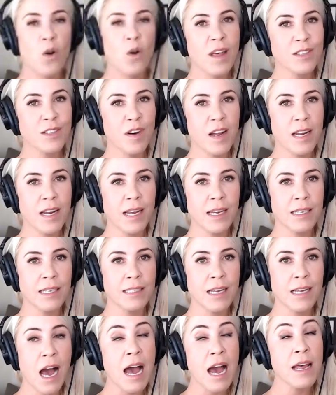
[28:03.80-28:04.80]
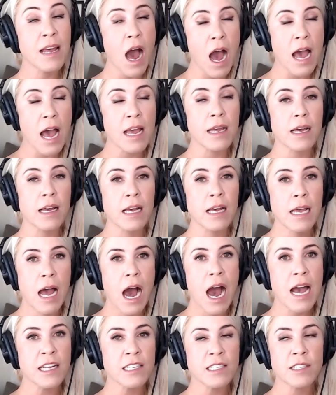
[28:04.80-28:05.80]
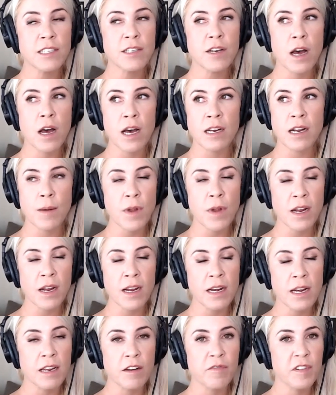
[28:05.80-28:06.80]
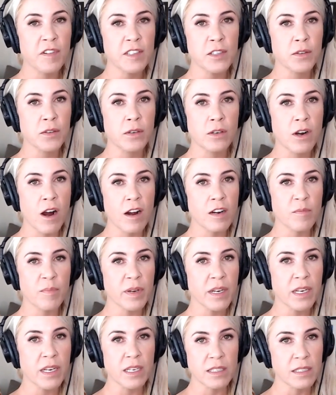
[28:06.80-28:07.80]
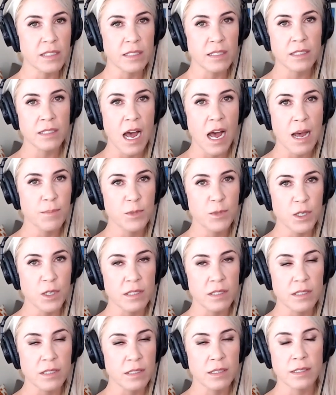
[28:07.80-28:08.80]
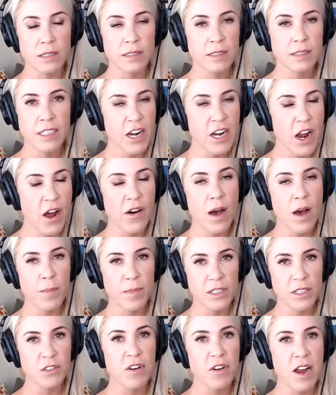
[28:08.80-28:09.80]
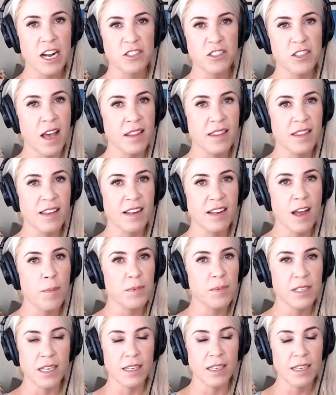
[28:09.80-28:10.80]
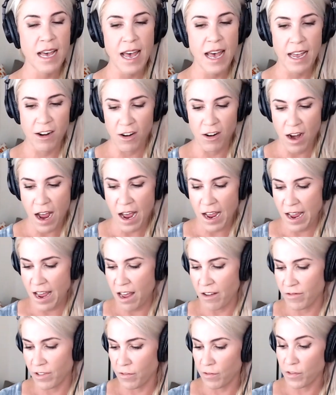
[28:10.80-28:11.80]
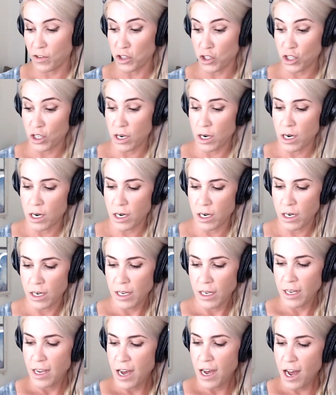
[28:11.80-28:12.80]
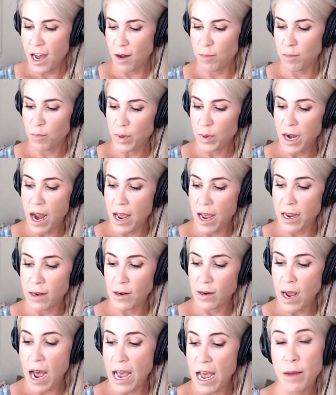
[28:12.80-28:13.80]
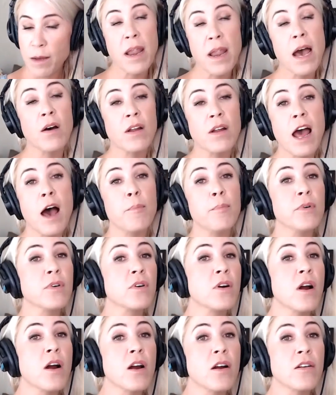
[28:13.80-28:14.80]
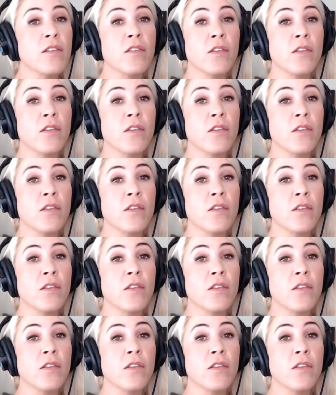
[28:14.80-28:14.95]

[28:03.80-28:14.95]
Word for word: funny. I I I did not. I'm not getting a physical card because I'm just you know I'm gonna scratch that thing up to heck or high heaven for sure. Um, but I I am now an Apple Card